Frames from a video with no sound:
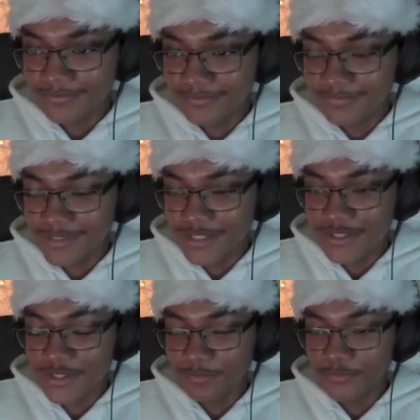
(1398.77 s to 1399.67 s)
to
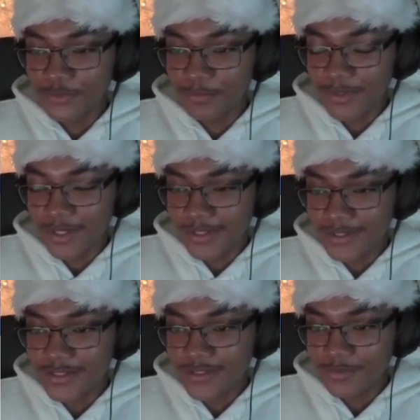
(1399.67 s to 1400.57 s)
jump from 8
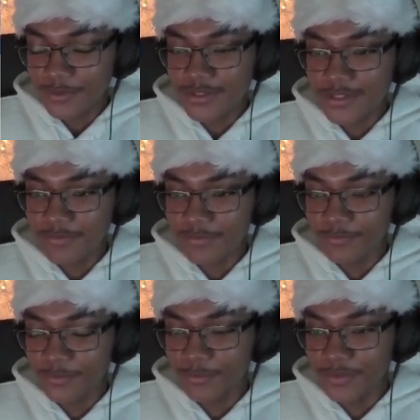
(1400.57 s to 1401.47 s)
to 27.
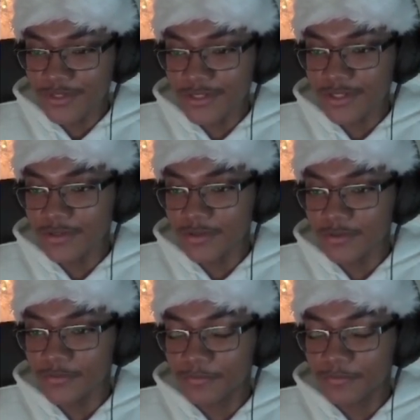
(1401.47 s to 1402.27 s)
What would you need to do?